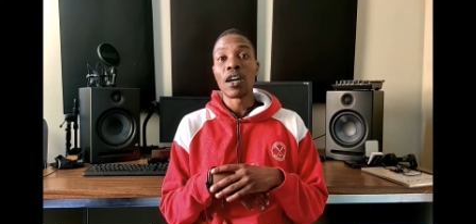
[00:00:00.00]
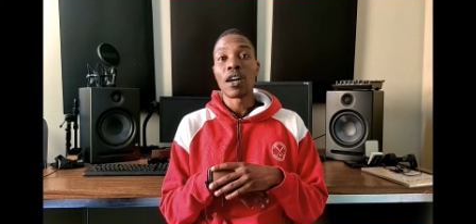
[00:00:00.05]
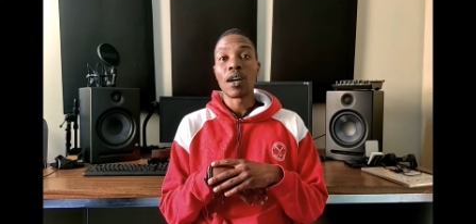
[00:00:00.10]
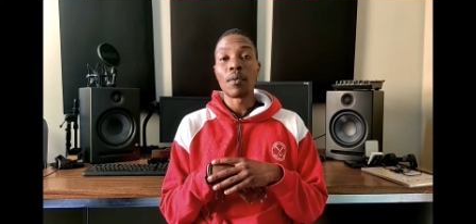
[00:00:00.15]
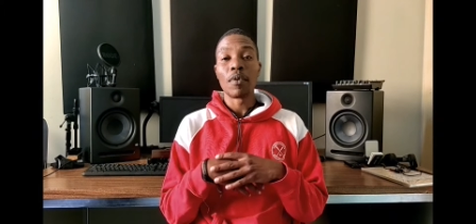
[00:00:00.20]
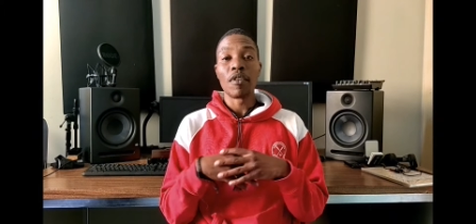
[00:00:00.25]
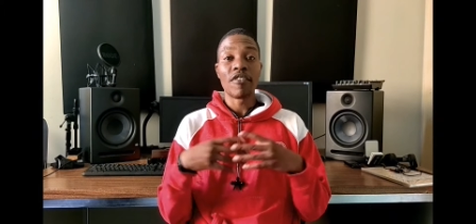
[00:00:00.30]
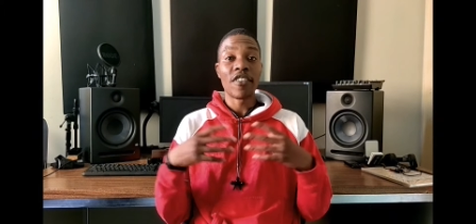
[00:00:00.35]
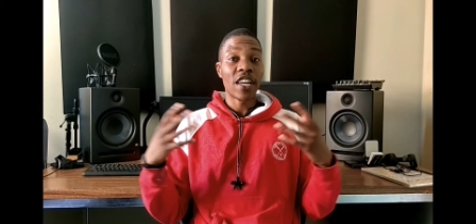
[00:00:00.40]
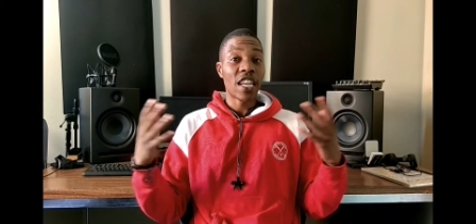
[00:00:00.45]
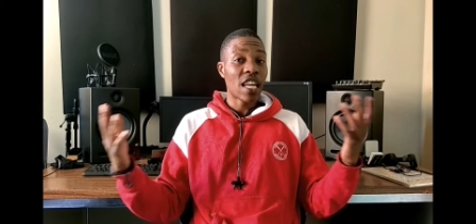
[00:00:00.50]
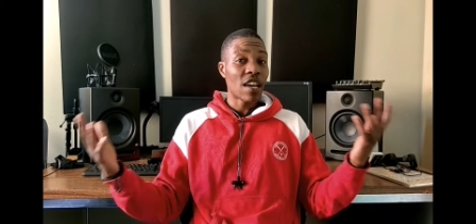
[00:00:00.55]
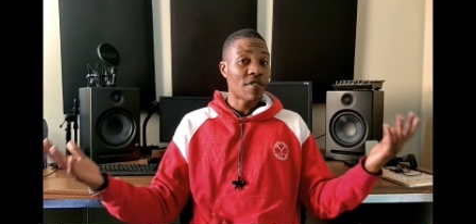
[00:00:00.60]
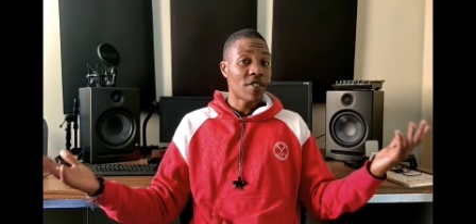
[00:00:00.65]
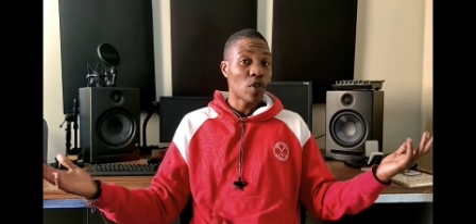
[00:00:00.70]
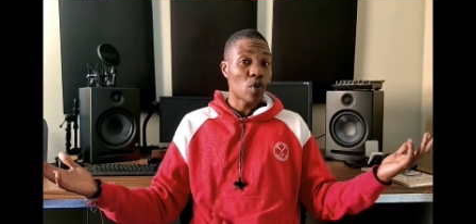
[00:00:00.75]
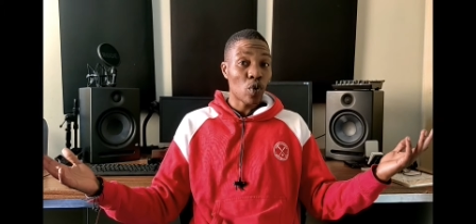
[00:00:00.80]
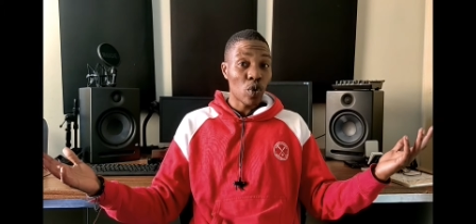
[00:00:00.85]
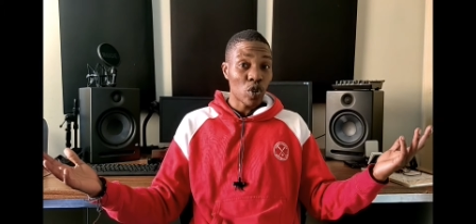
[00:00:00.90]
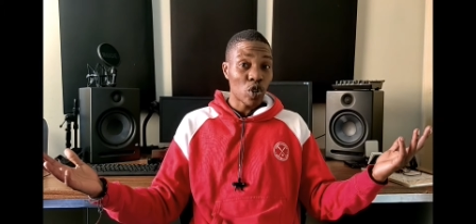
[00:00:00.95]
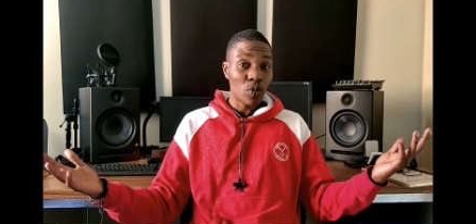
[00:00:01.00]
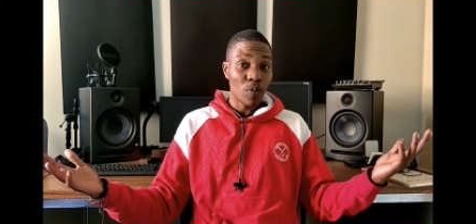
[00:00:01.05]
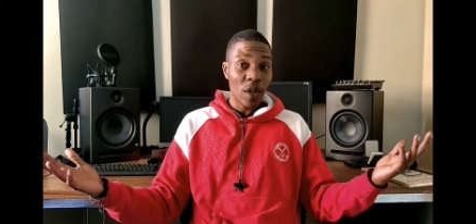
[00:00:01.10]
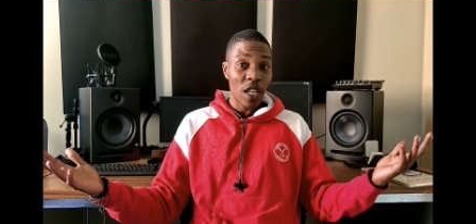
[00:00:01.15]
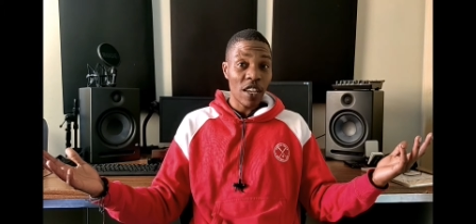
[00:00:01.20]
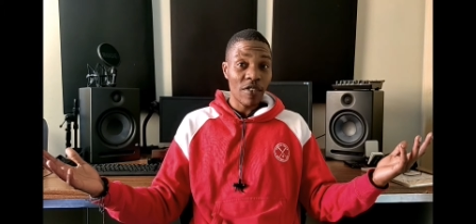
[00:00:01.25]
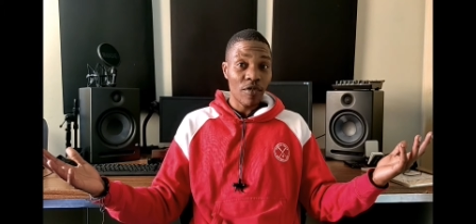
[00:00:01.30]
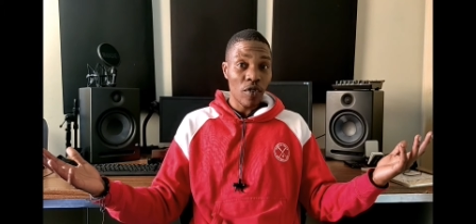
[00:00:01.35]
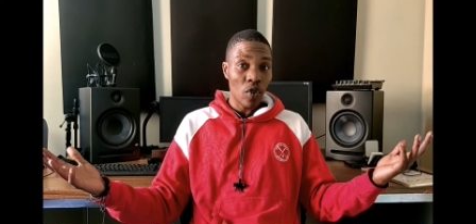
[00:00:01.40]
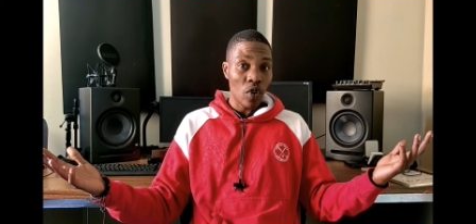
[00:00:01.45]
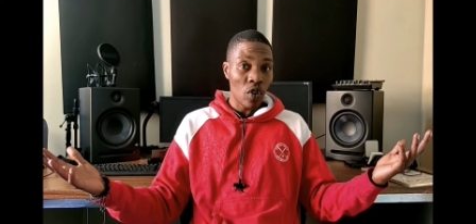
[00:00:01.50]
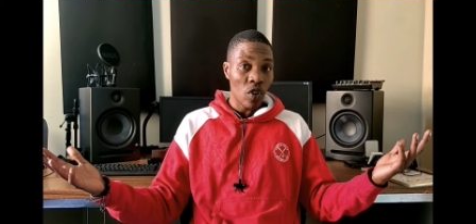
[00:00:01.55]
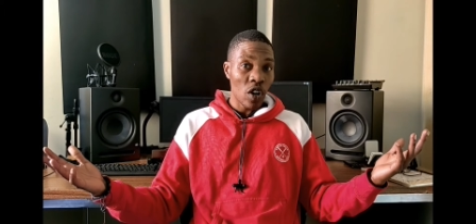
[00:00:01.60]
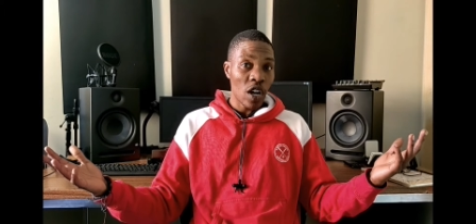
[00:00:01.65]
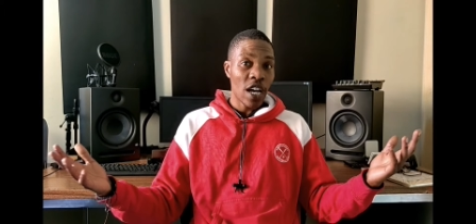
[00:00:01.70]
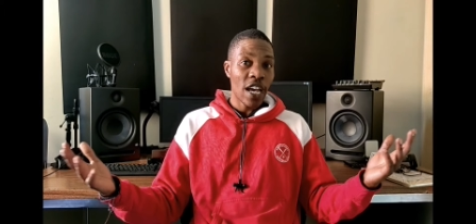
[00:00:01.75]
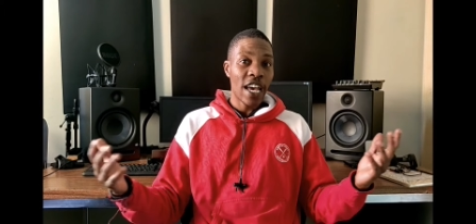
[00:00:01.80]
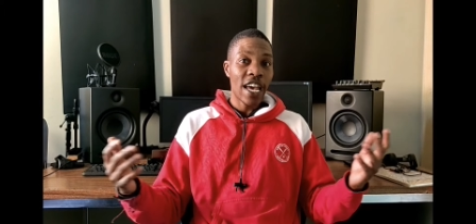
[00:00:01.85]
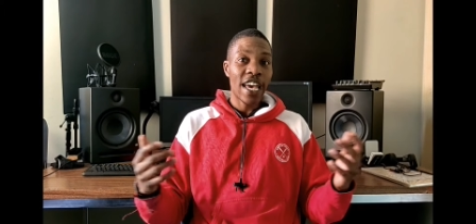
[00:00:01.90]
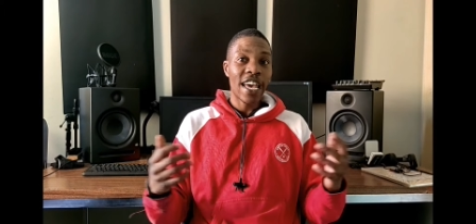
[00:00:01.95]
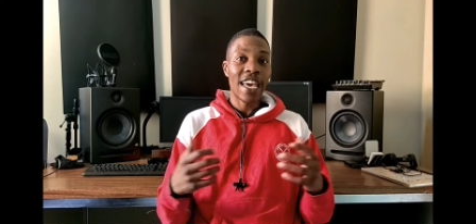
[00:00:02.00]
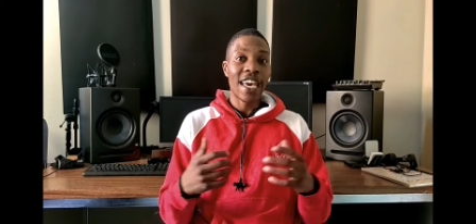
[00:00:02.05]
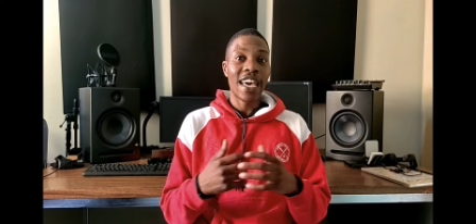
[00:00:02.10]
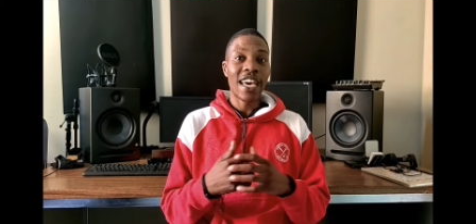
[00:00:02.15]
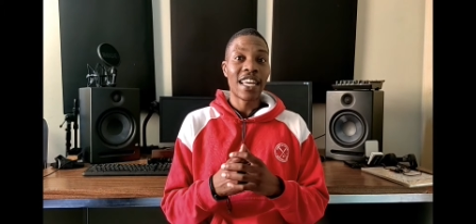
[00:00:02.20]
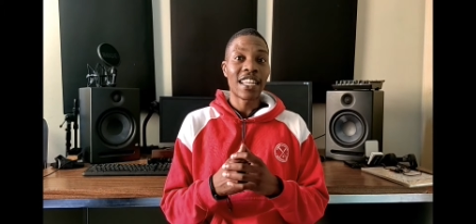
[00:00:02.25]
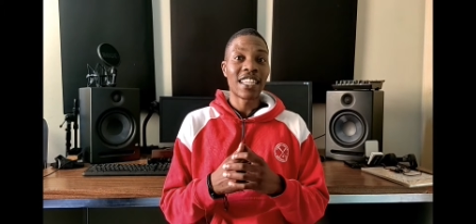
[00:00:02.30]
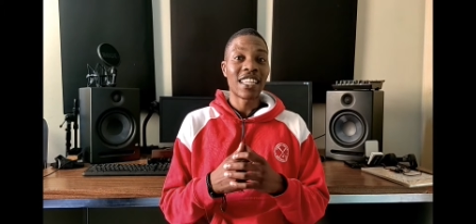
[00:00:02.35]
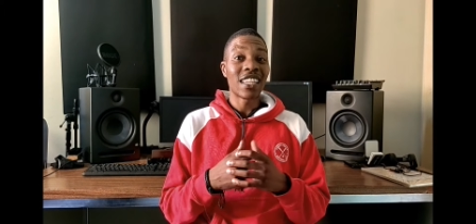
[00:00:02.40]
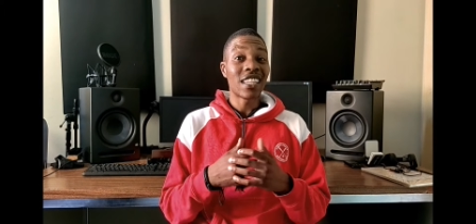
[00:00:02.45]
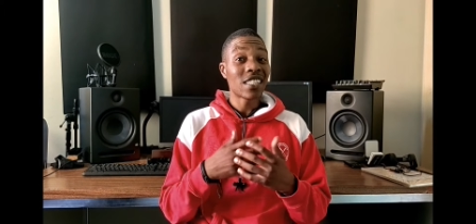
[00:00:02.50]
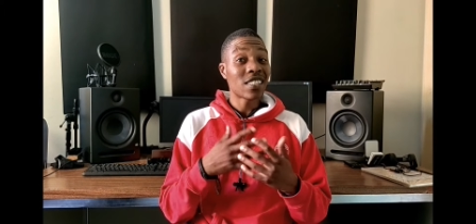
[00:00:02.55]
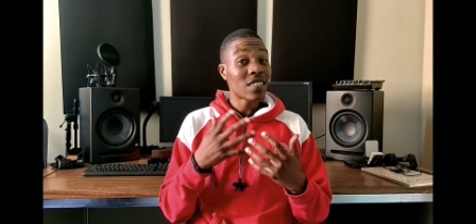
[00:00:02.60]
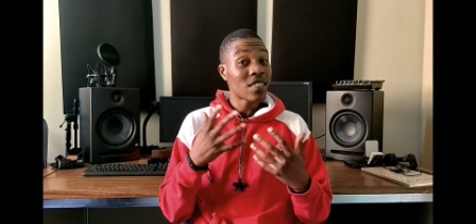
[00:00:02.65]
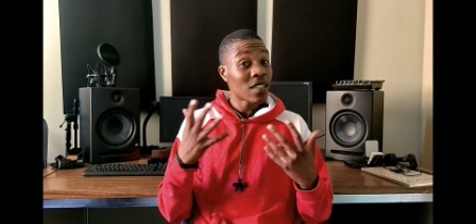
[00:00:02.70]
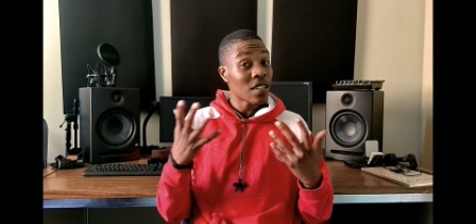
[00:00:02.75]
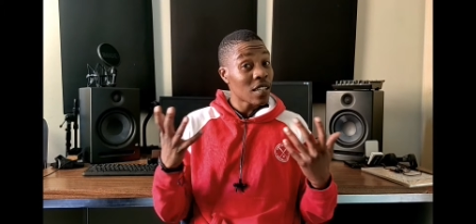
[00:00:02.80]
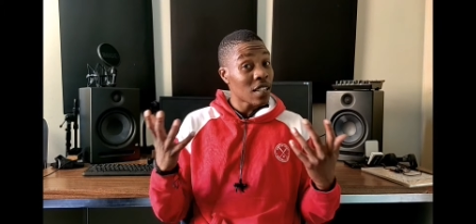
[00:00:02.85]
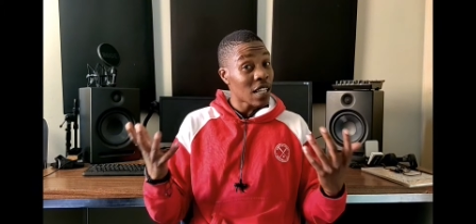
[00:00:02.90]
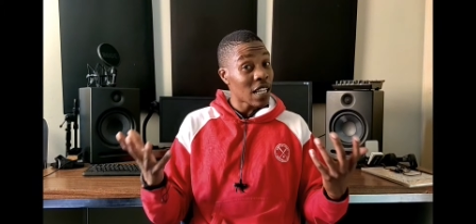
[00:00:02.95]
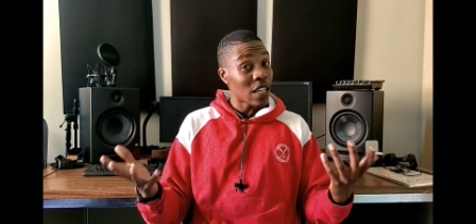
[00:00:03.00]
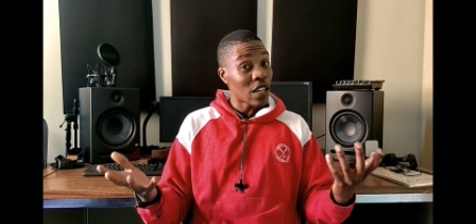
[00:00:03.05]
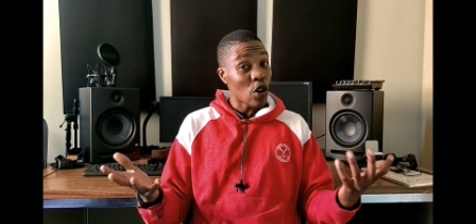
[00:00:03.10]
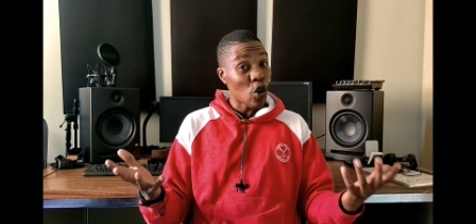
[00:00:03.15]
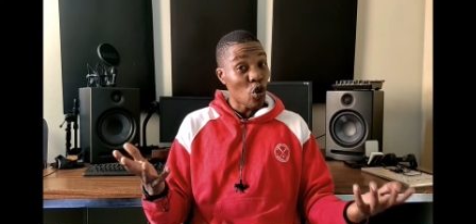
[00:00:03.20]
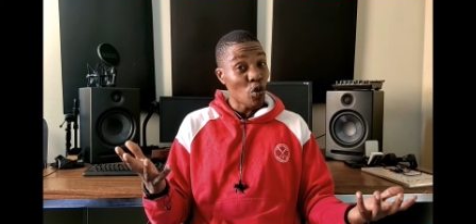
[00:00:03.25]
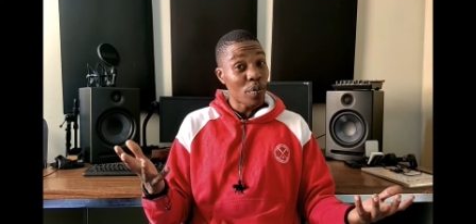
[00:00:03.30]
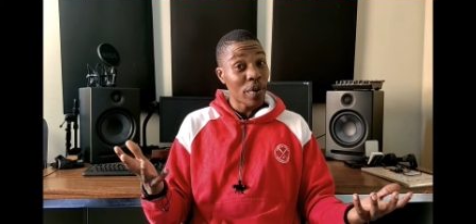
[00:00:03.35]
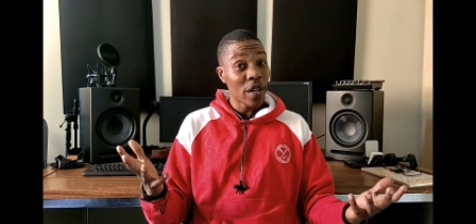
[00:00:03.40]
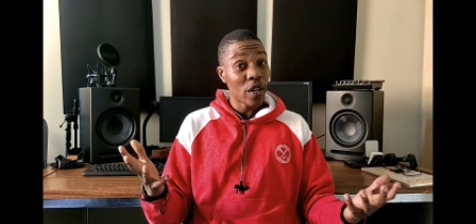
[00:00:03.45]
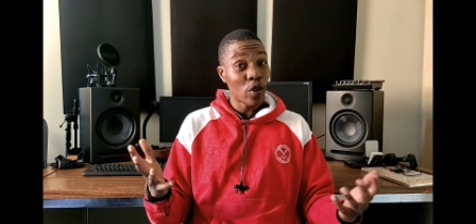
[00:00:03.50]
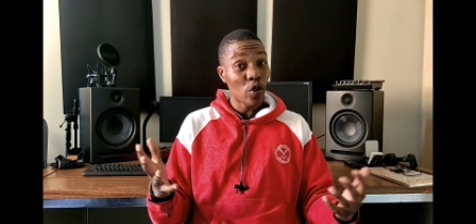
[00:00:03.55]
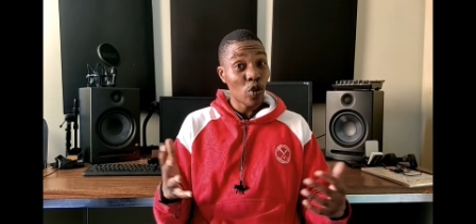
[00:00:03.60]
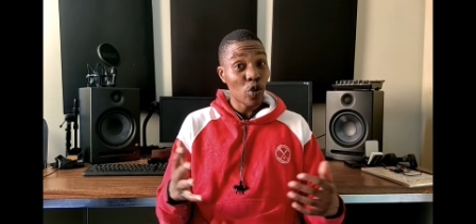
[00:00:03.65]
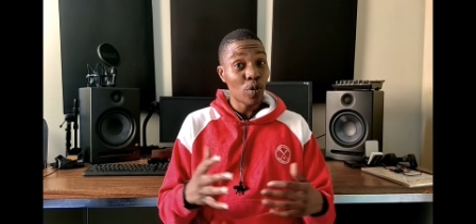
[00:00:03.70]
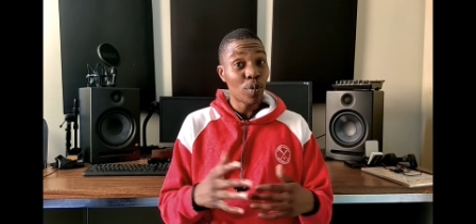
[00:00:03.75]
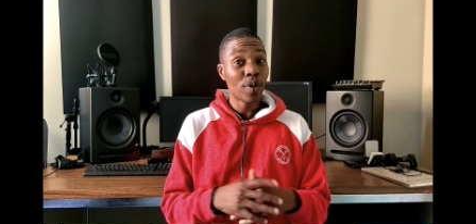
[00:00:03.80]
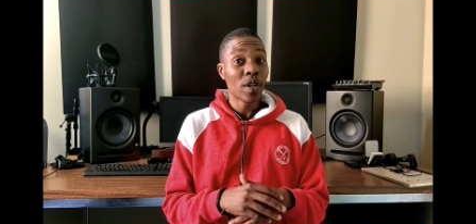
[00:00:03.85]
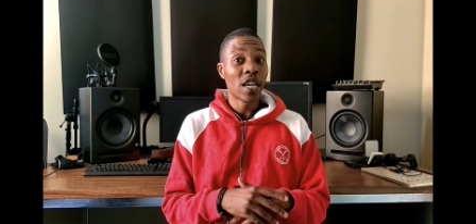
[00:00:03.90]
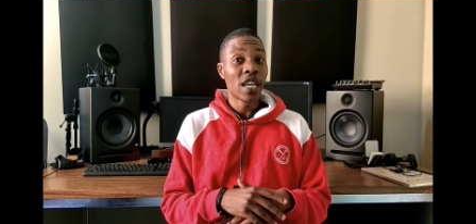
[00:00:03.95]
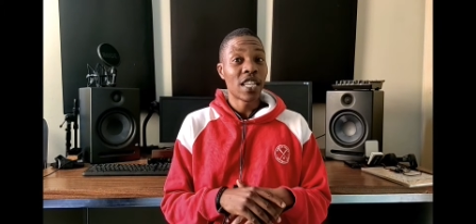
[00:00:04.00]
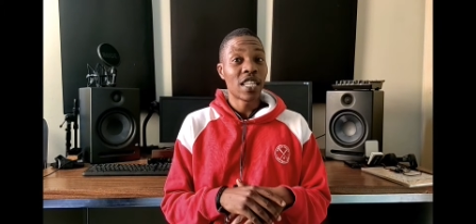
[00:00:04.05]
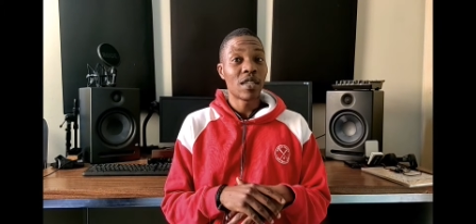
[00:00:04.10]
uh, Bafana have it all to play for, and it is still an open group